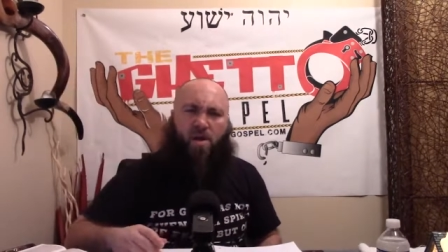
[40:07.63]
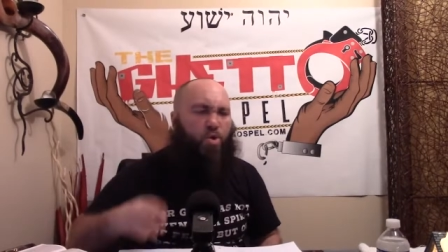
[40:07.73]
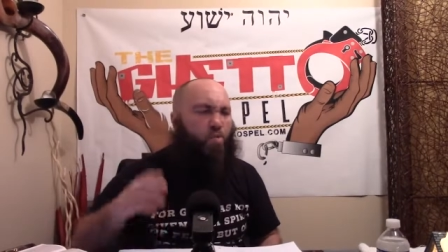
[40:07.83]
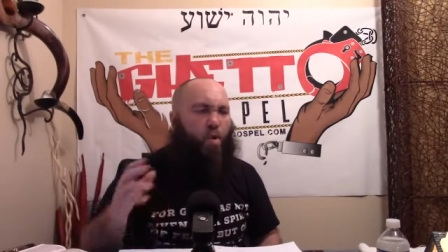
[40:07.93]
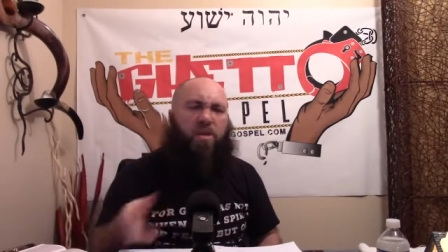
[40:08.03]

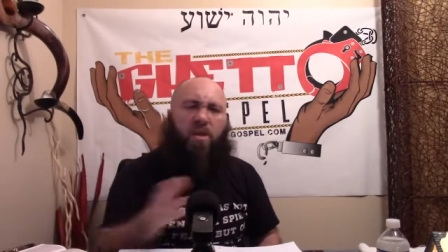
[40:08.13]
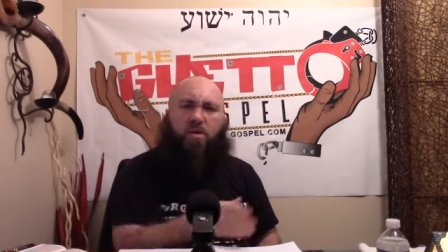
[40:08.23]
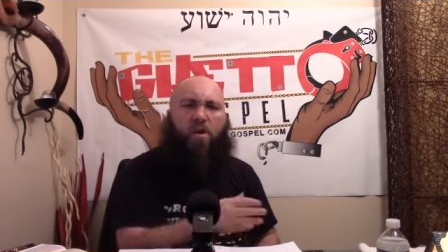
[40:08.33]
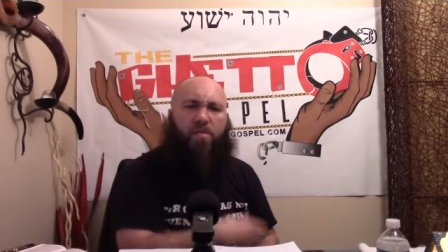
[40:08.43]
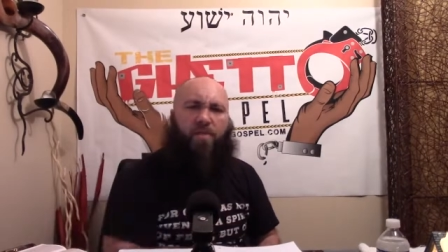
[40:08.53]
You won't
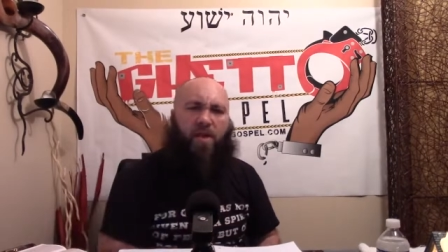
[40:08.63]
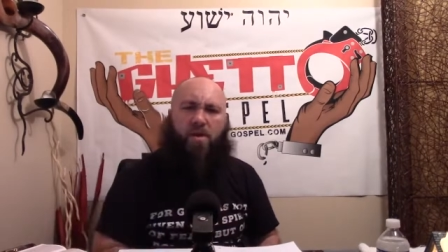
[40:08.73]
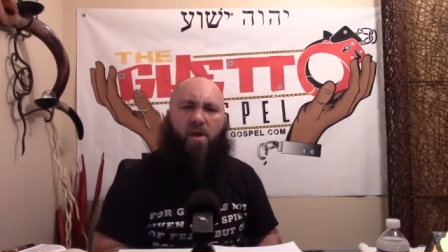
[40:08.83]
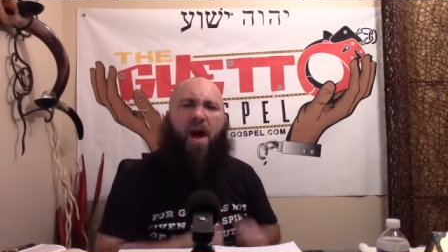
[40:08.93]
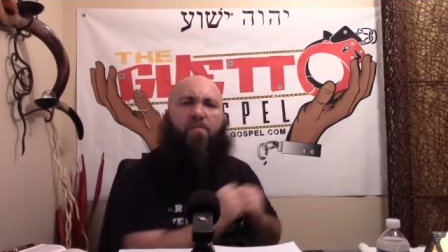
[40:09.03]
click on a
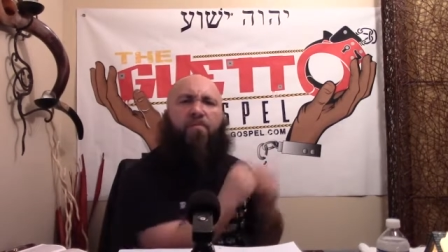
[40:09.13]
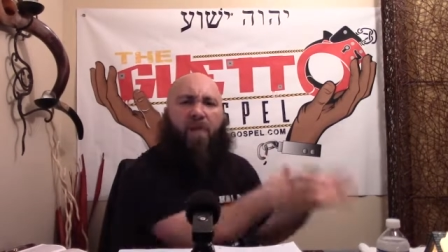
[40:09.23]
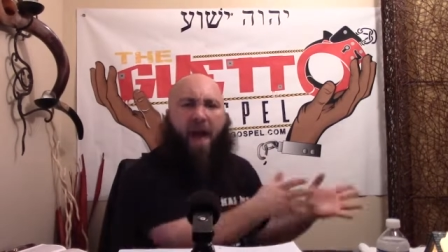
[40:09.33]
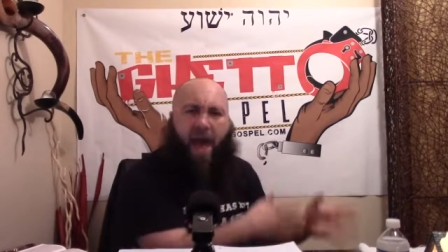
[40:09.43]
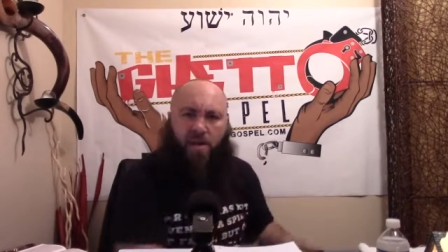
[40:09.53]
video how to
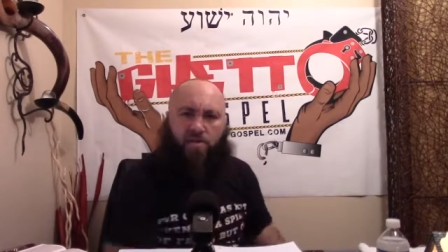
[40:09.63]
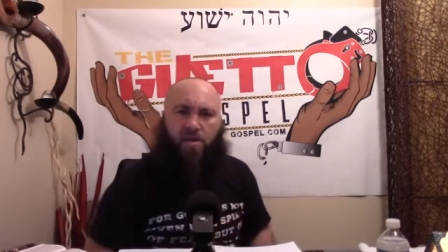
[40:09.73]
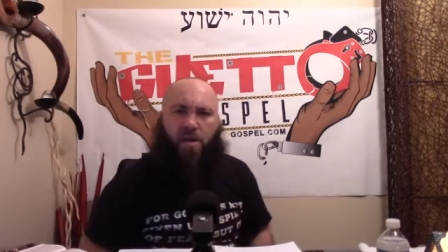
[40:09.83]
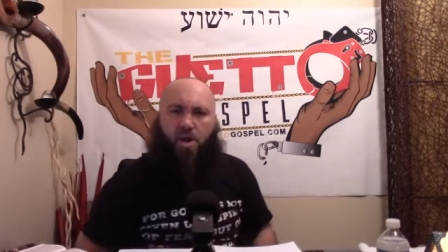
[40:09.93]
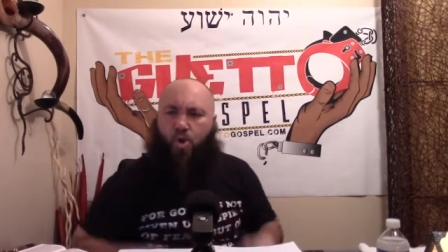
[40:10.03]

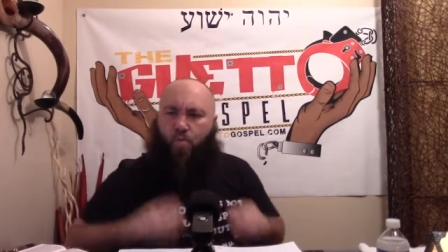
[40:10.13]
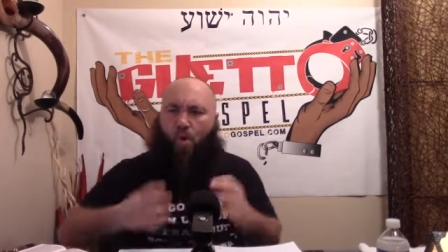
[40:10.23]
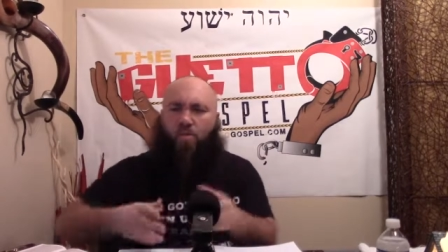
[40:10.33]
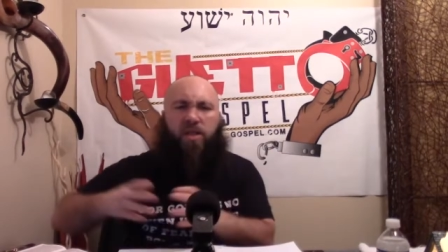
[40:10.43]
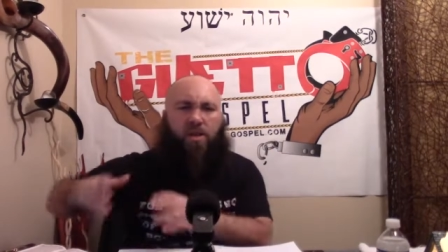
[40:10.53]
fast. You
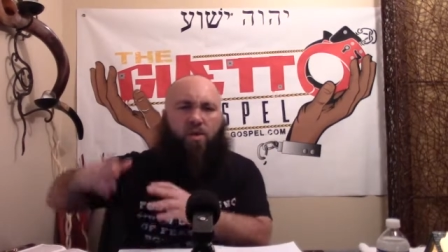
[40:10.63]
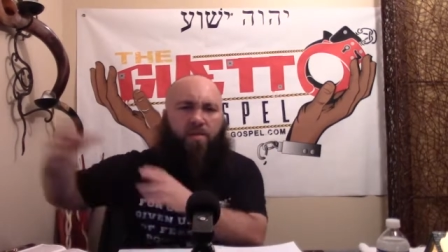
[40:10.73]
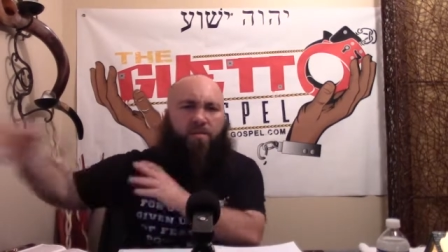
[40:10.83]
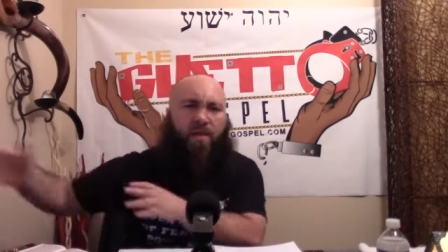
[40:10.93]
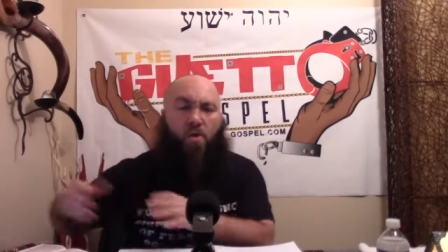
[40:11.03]
won't click
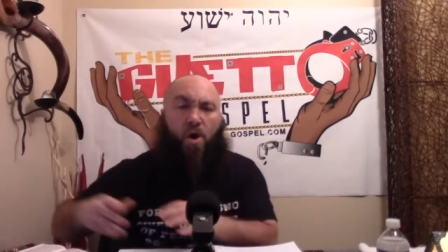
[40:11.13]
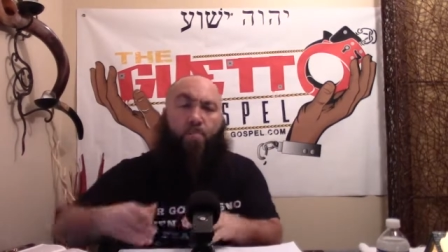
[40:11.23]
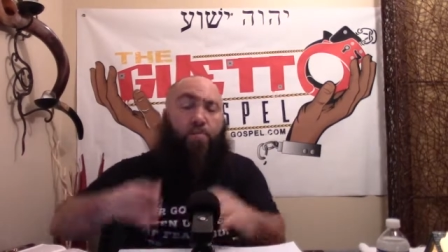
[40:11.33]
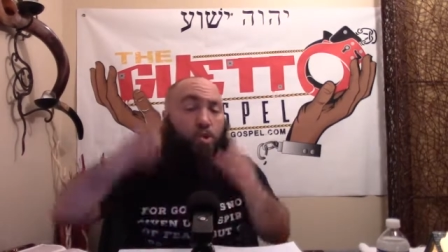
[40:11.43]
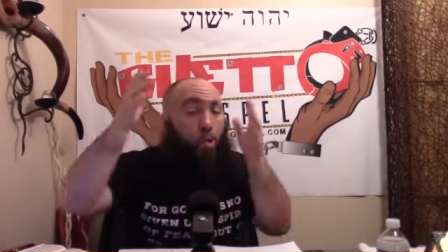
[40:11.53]
on a video,
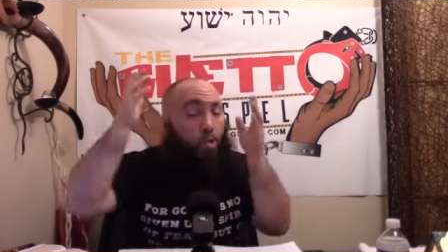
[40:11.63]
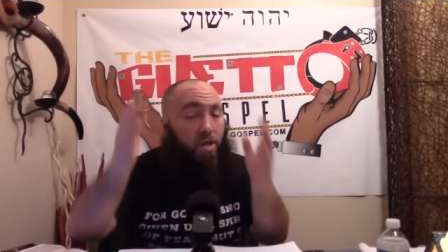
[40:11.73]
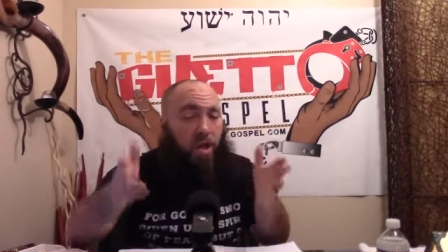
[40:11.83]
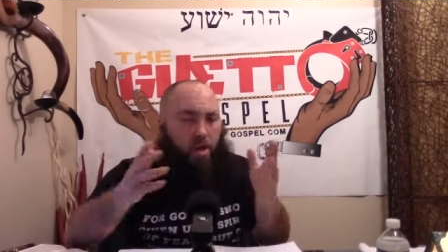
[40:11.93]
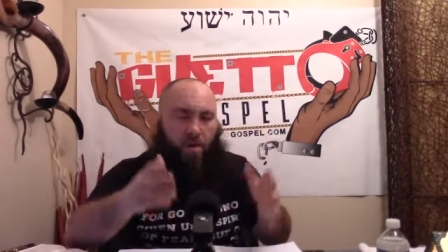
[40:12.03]
but you're going
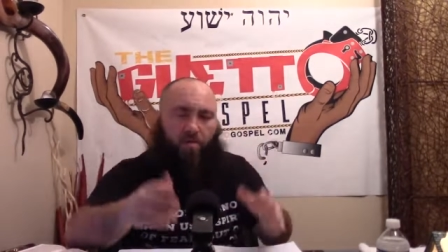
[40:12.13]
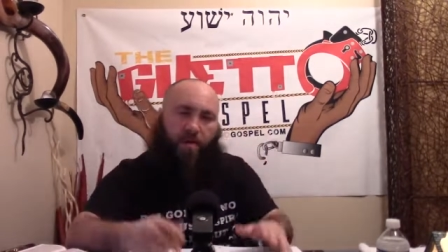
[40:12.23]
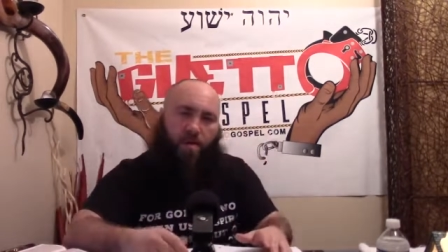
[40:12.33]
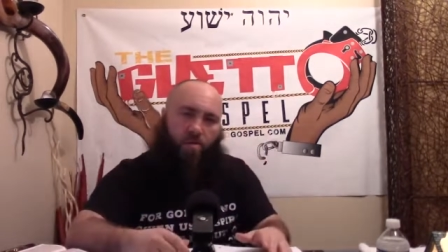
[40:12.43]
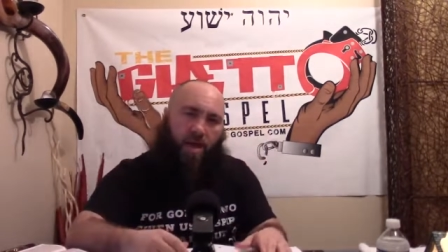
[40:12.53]
to click on a
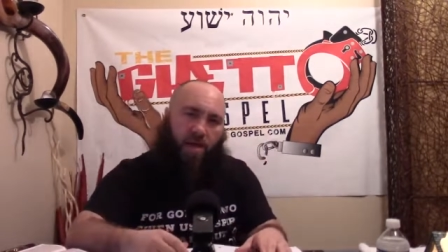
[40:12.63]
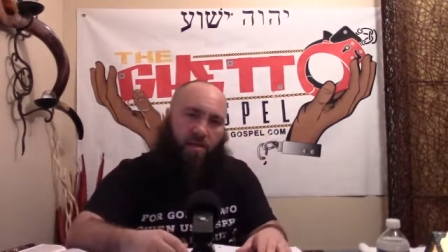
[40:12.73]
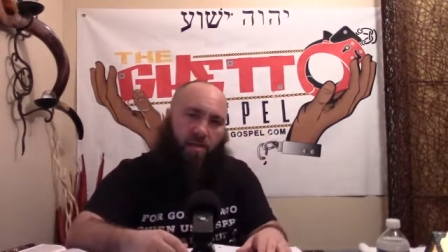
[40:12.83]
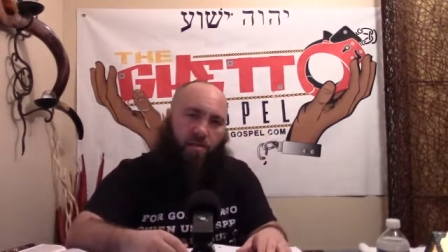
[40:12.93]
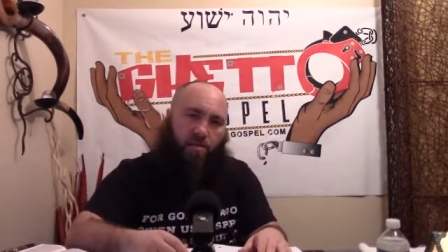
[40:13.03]
video
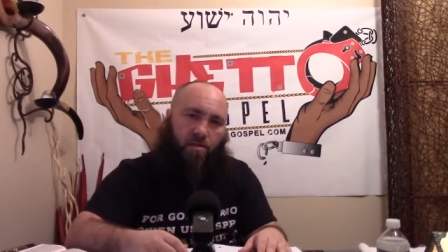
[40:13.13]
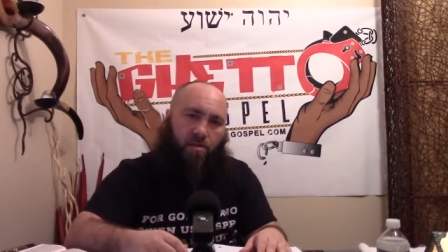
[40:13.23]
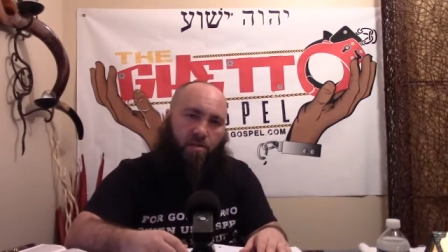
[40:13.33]
like this.